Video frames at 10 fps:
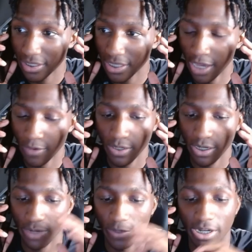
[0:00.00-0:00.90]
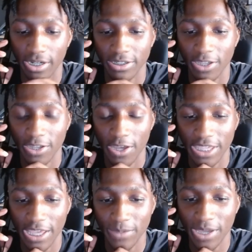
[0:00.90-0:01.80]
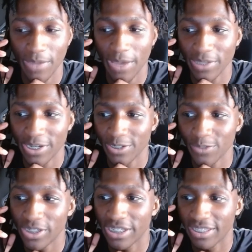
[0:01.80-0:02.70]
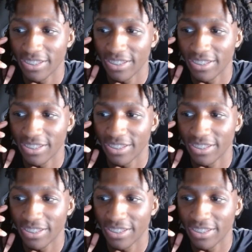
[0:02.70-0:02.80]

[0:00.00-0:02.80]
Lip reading: Oh, all right. No, yeah, I'm coming. I'll be there in 20.